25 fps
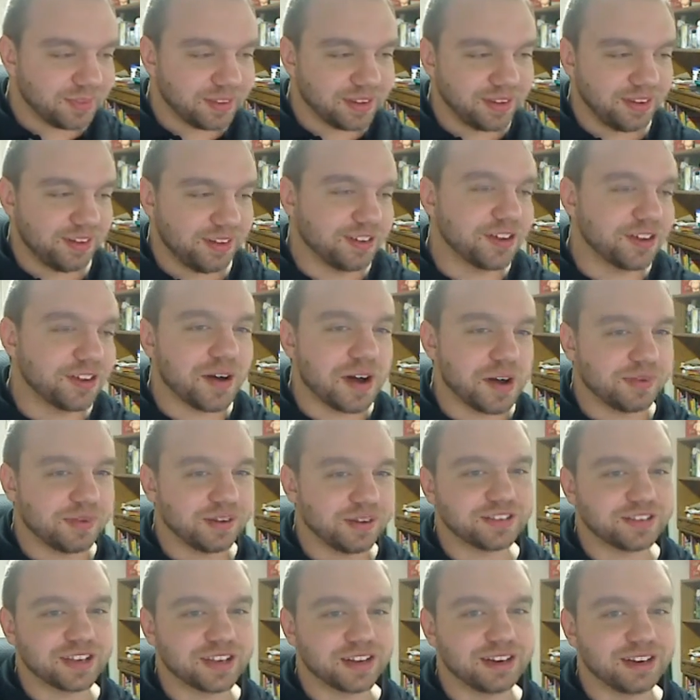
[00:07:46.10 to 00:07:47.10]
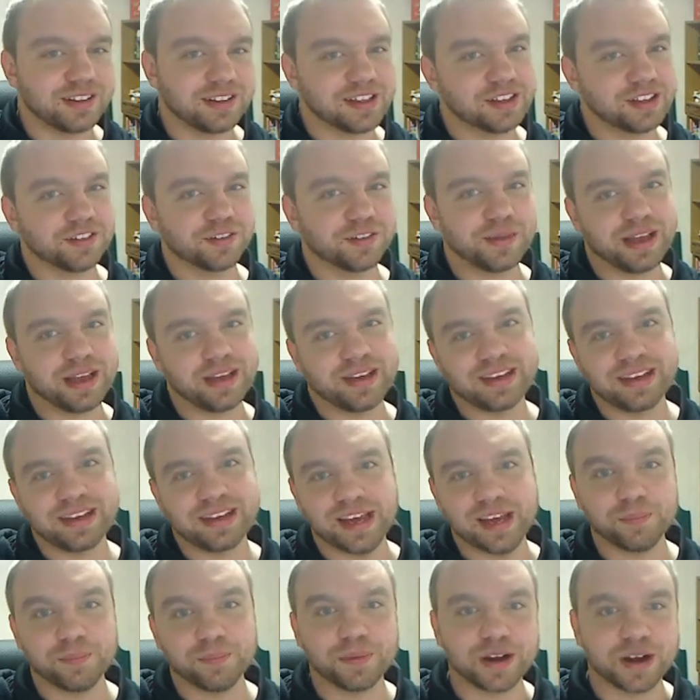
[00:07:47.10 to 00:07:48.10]
So I'm excited that they're making
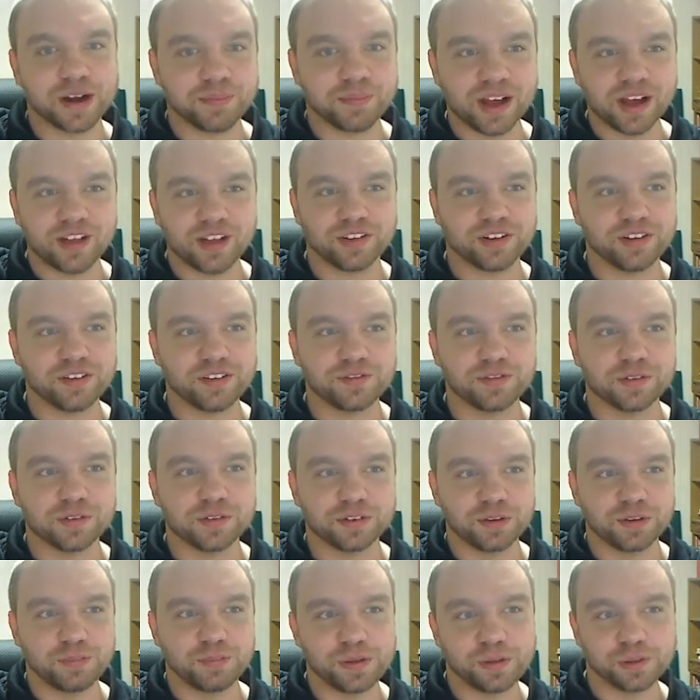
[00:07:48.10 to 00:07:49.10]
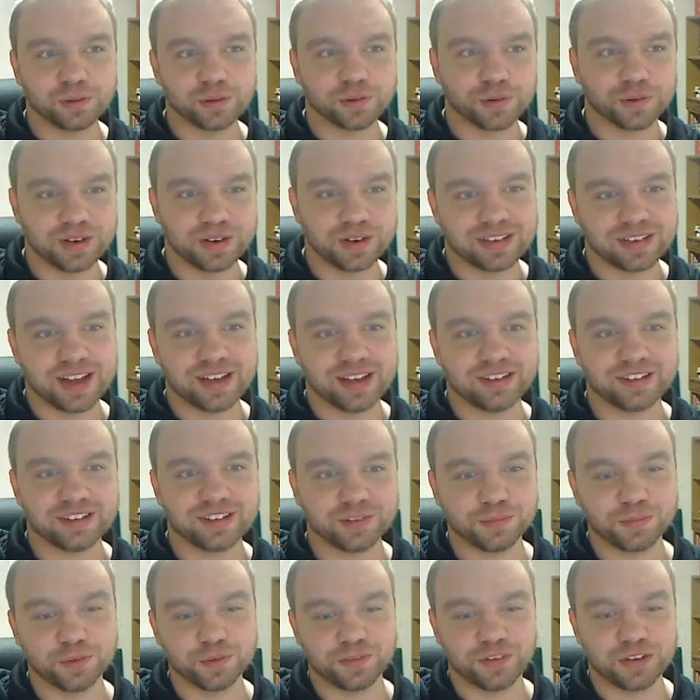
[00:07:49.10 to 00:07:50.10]
it, but I'm not looking forward to people criticizing
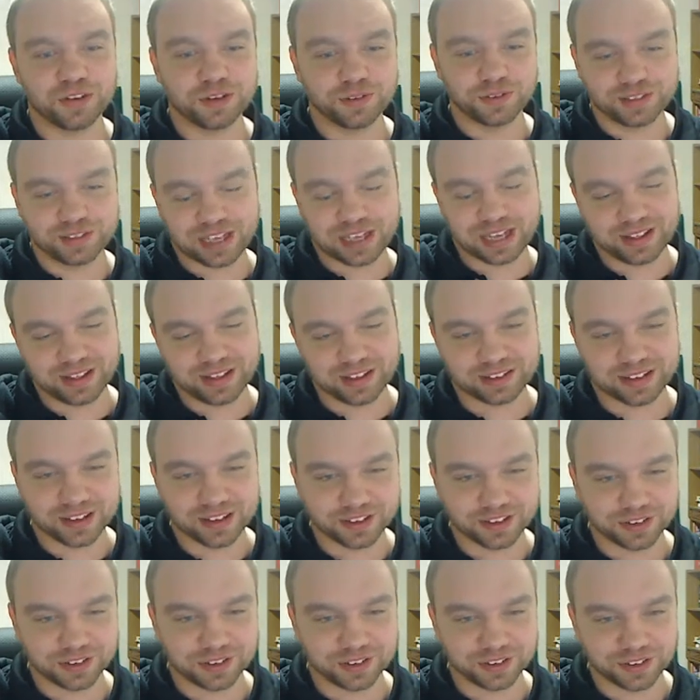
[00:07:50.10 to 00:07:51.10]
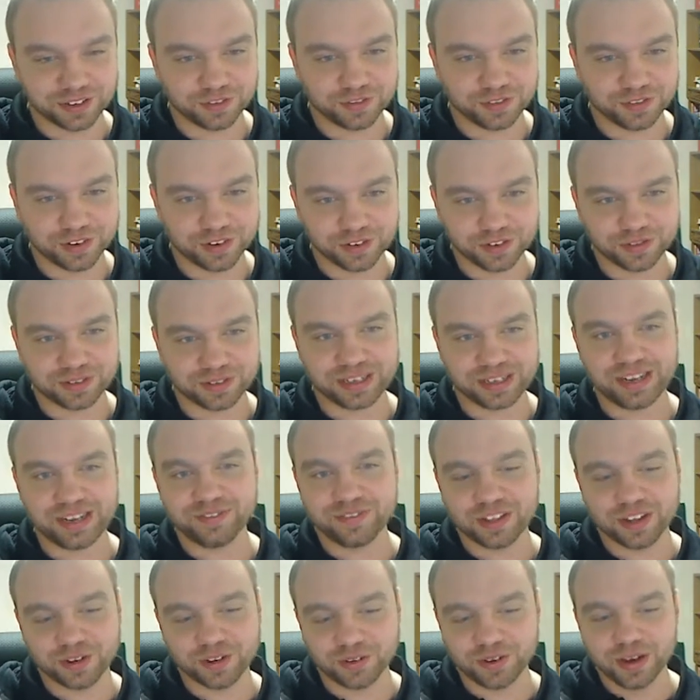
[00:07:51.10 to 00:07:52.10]
the movie who say that's not as good as the first one,
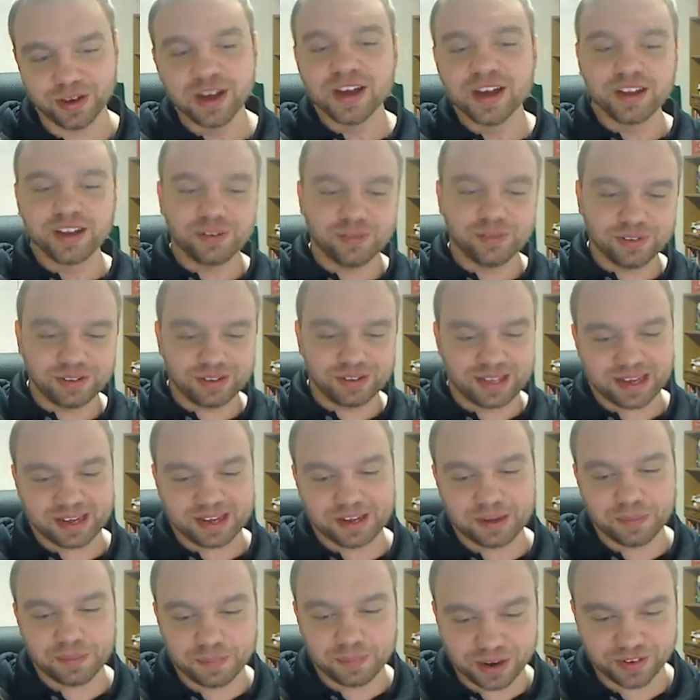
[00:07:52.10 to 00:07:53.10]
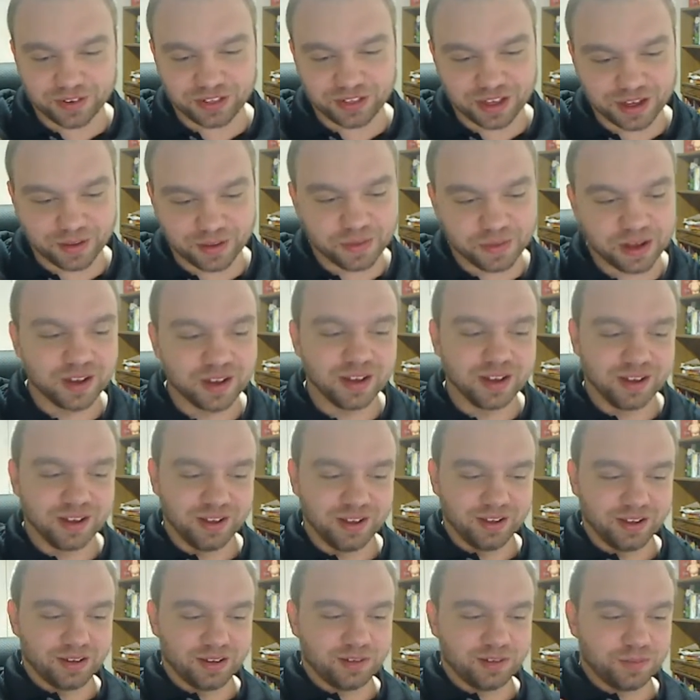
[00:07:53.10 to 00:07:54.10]
even though you really can't compare them
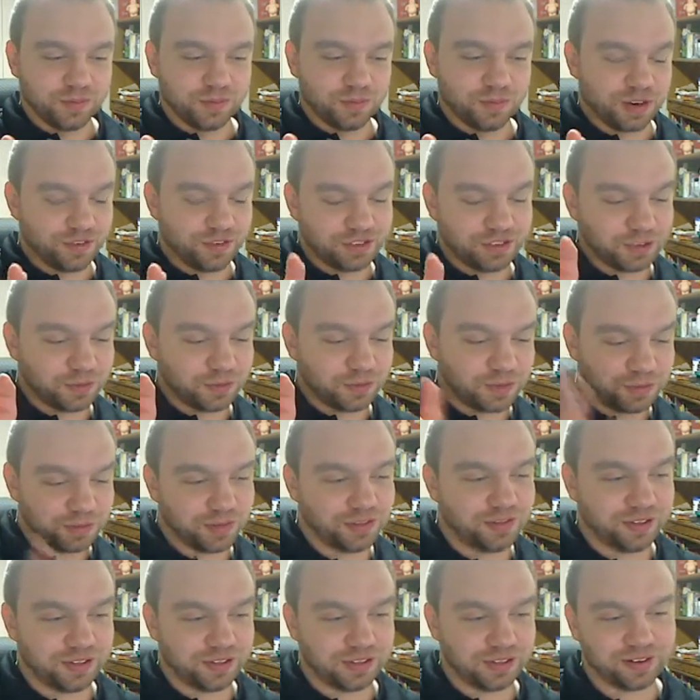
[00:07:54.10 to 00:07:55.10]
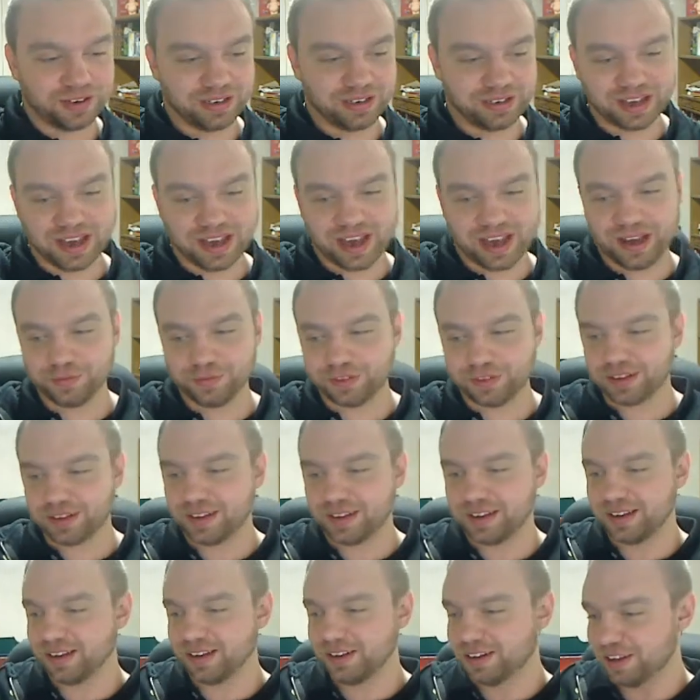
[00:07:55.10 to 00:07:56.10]
when you've seen one movie 30 times
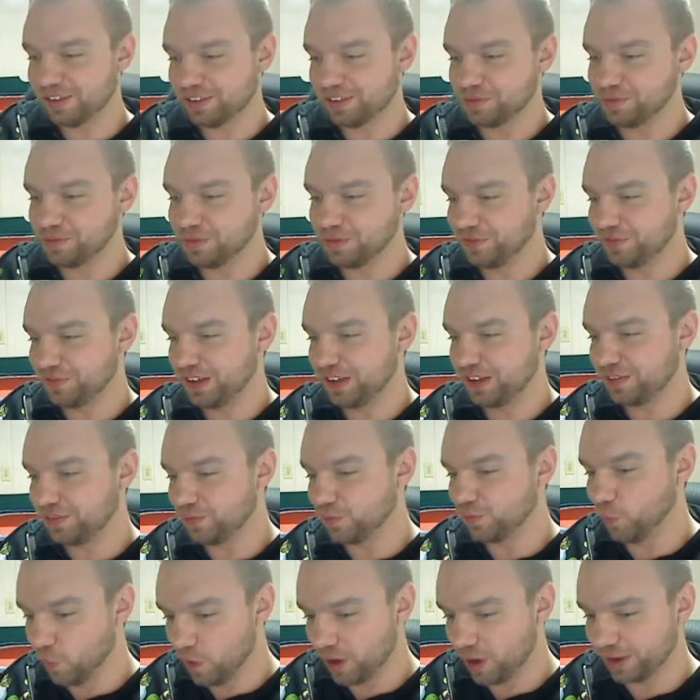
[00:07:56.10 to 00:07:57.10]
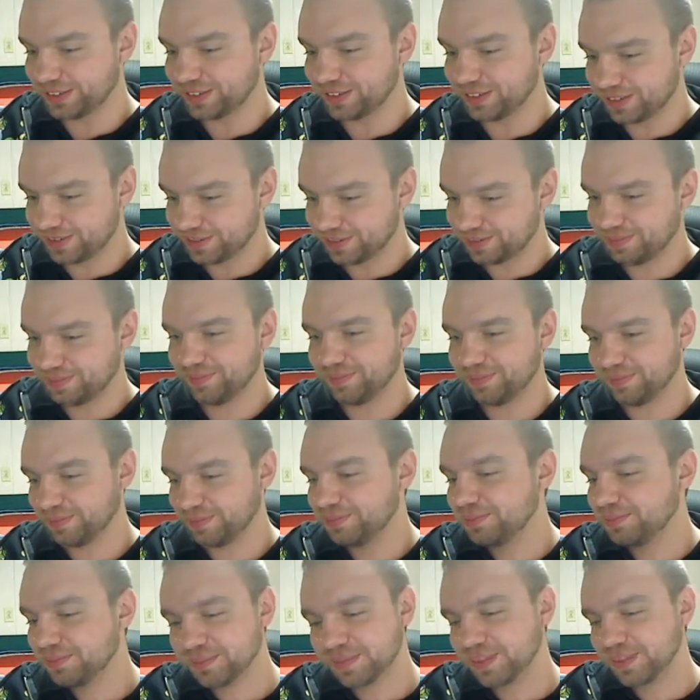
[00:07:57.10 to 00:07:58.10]
and another movie once.
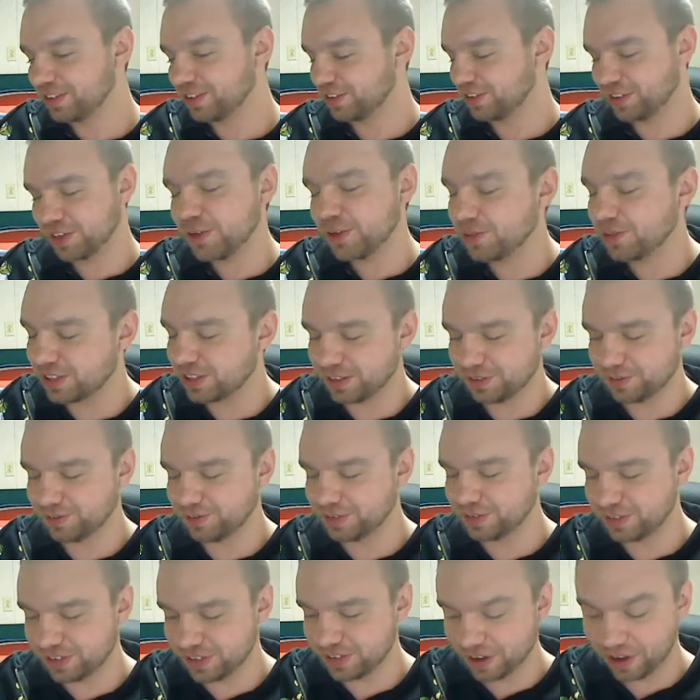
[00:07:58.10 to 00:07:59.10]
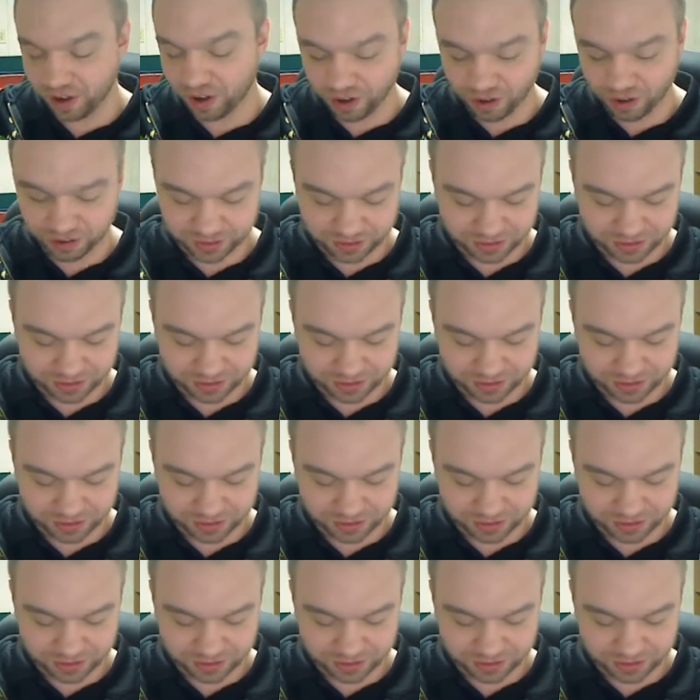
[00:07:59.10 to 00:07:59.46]
It's too soon to call.